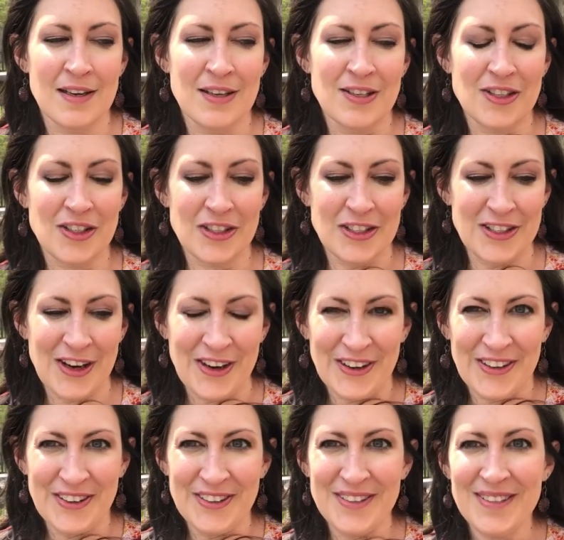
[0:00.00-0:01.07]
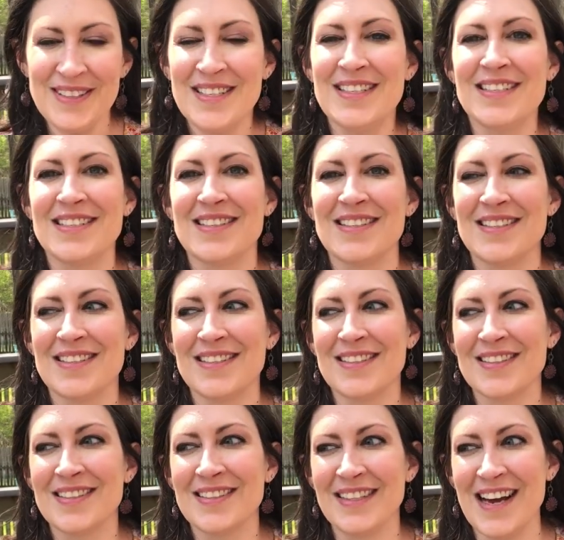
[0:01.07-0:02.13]
So
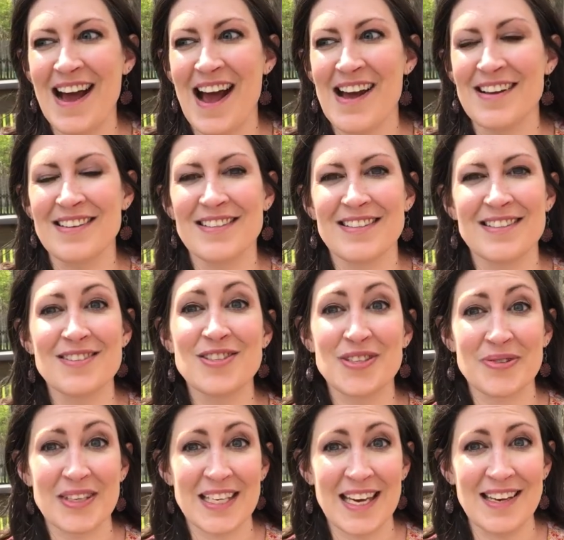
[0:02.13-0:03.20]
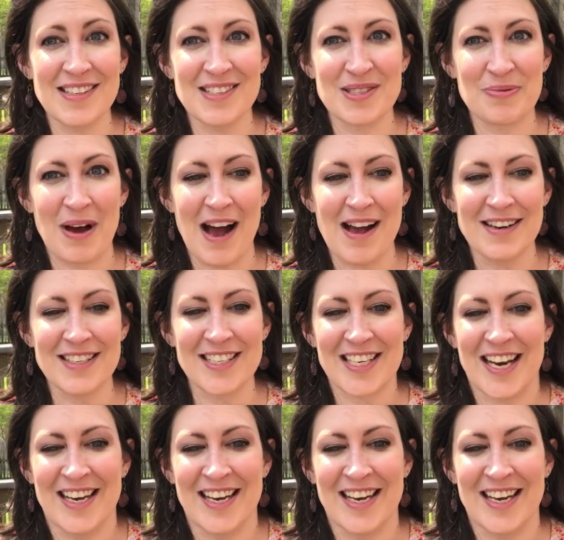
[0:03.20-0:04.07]
yeah, do a gauge swatch.